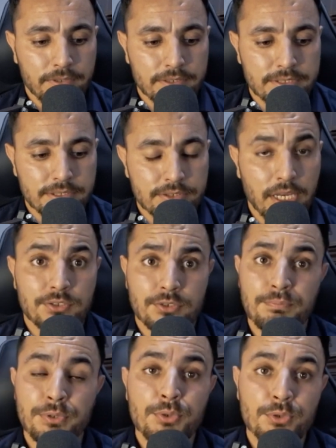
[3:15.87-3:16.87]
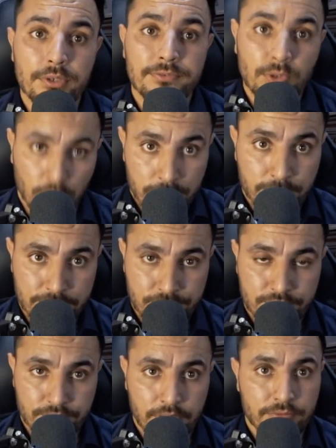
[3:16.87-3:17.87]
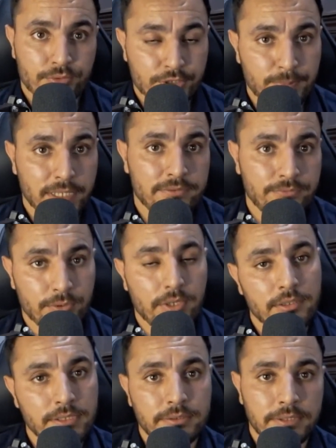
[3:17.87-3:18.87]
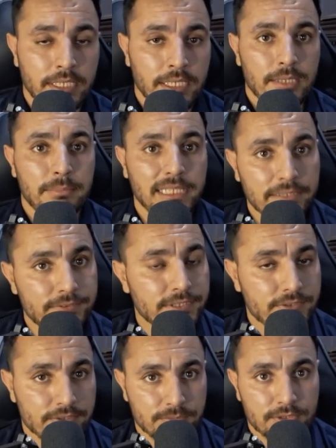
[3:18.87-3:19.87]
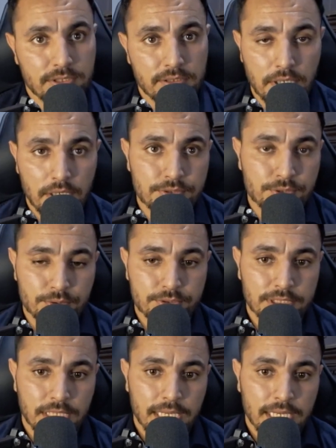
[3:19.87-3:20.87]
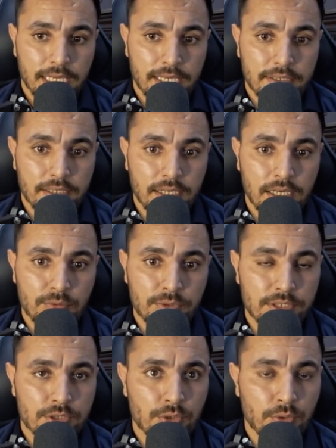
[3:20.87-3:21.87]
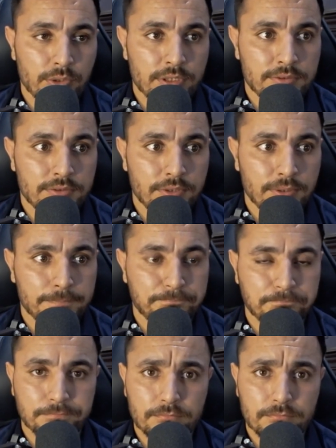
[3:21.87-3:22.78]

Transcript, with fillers: this attribute of tolerance and respect for other belief systems or the cultures, and how they showed the